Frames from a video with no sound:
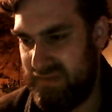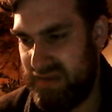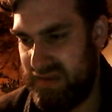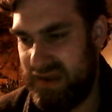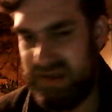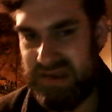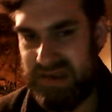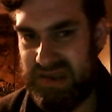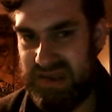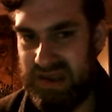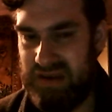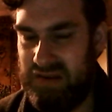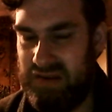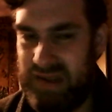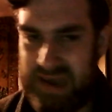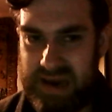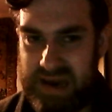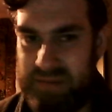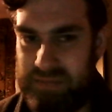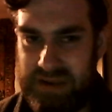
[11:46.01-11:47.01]
So
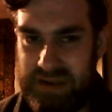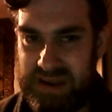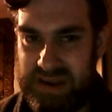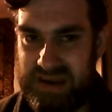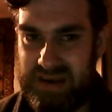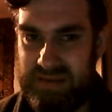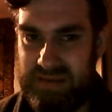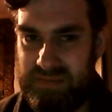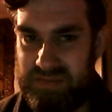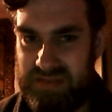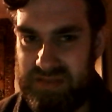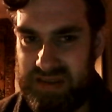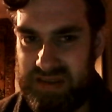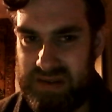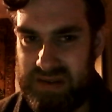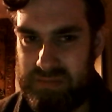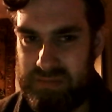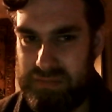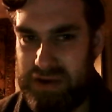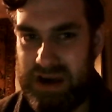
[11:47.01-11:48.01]
that becomes
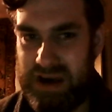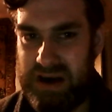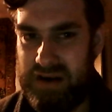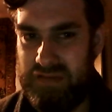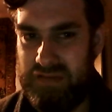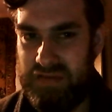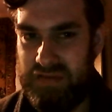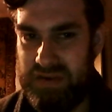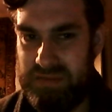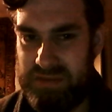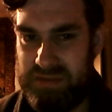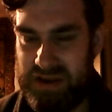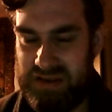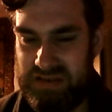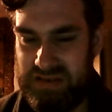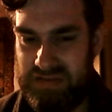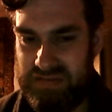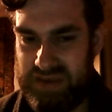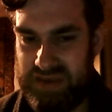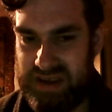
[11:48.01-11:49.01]
part of her
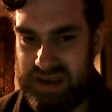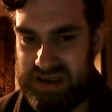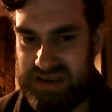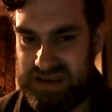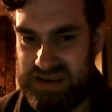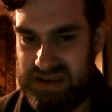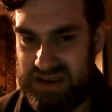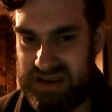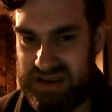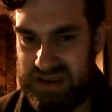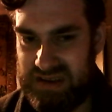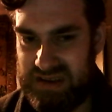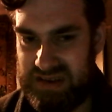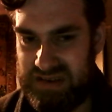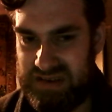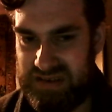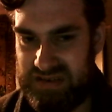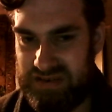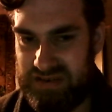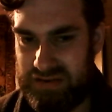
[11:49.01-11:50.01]
motivation and the
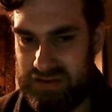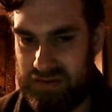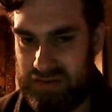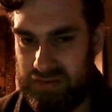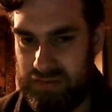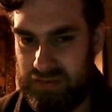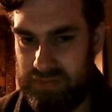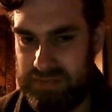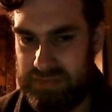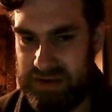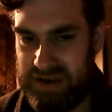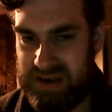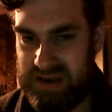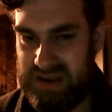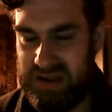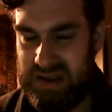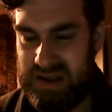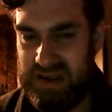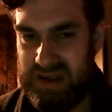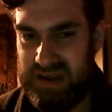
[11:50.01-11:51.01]
struggle. But
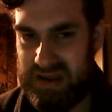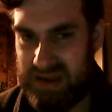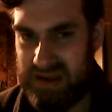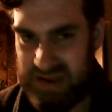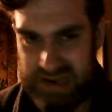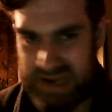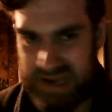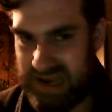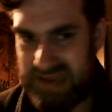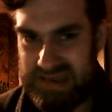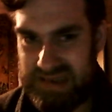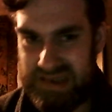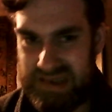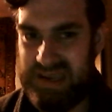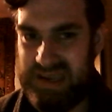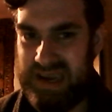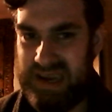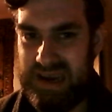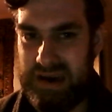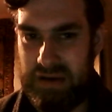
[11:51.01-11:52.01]

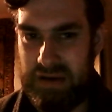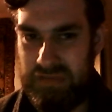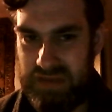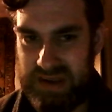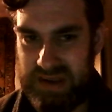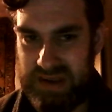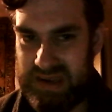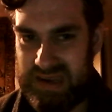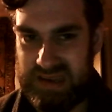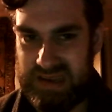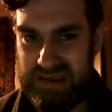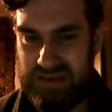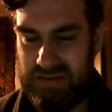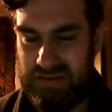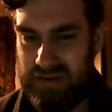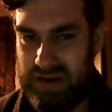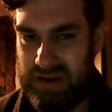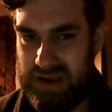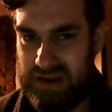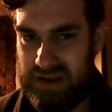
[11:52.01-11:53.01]
I think that's
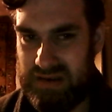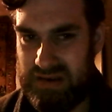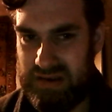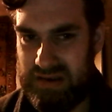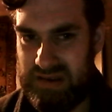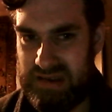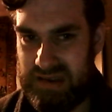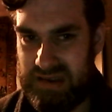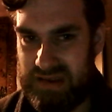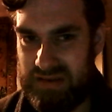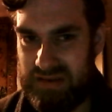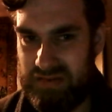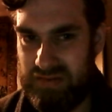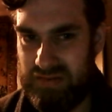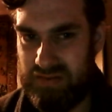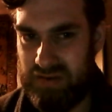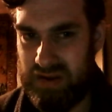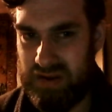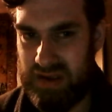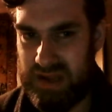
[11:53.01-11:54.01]
quite a nice
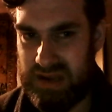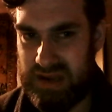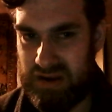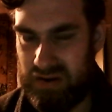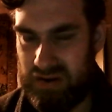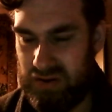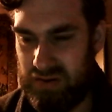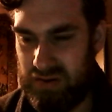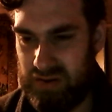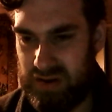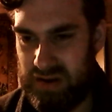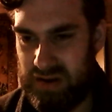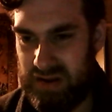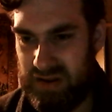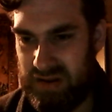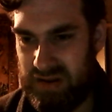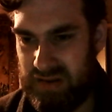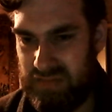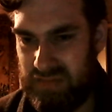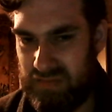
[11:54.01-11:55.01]
little like hook
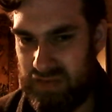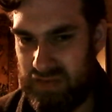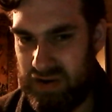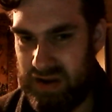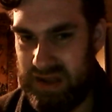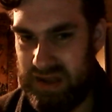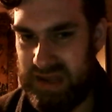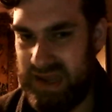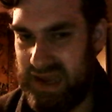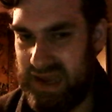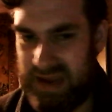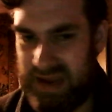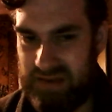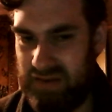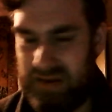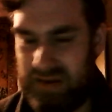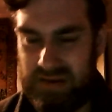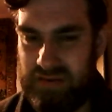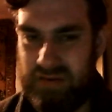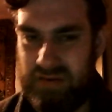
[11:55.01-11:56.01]
right there,
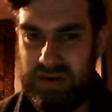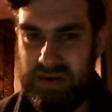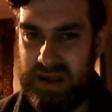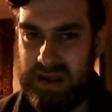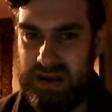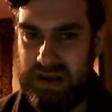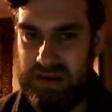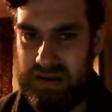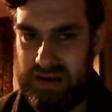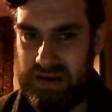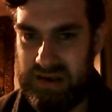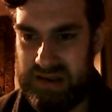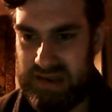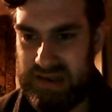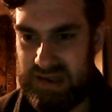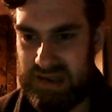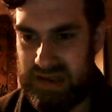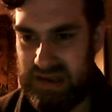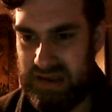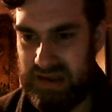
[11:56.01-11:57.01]
and quite a
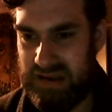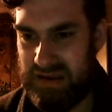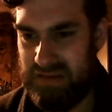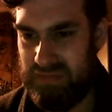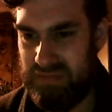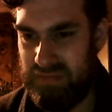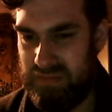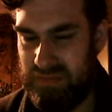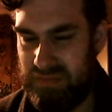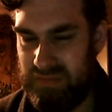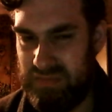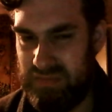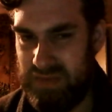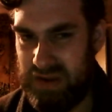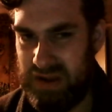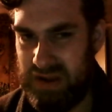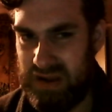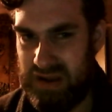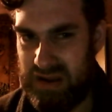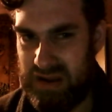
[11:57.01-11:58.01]
nice
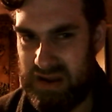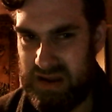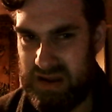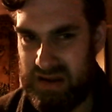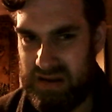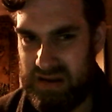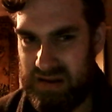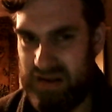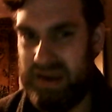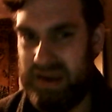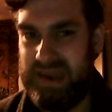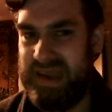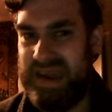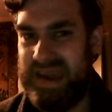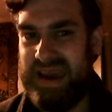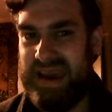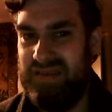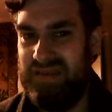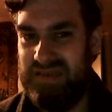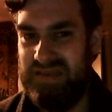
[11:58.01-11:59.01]
like
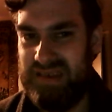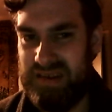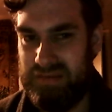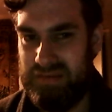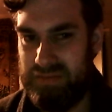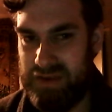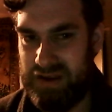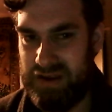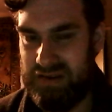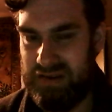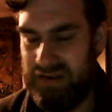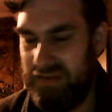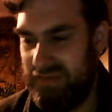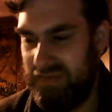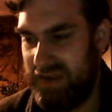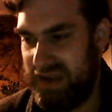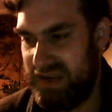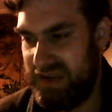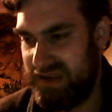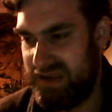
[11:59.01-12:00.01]
character
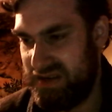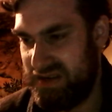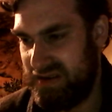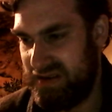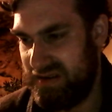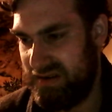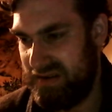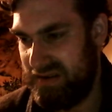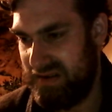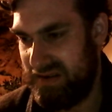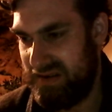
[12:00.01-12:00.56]
motivation.